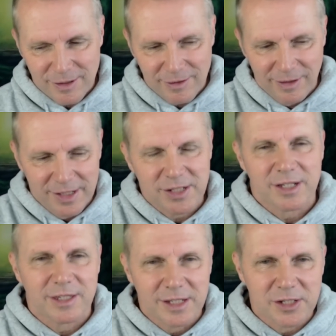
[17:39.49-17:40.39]

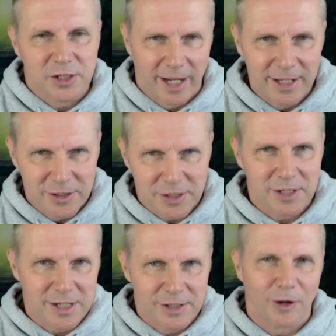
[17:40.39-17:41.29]
listed these changes and
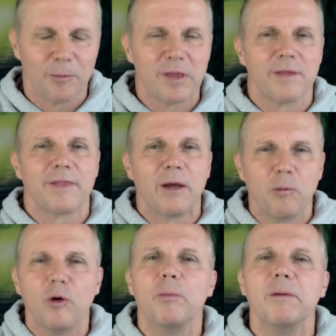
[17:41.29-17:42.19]
he told me that there
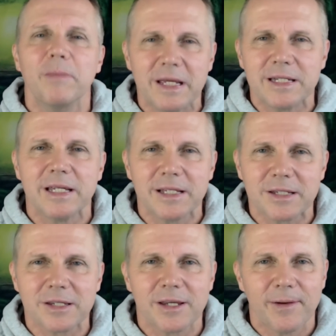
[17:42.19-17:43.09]
will be
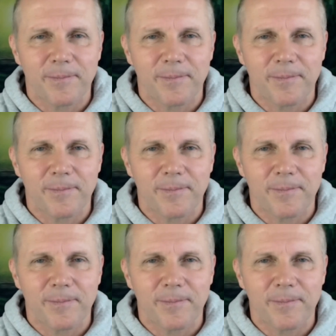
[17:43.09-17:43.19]
meetings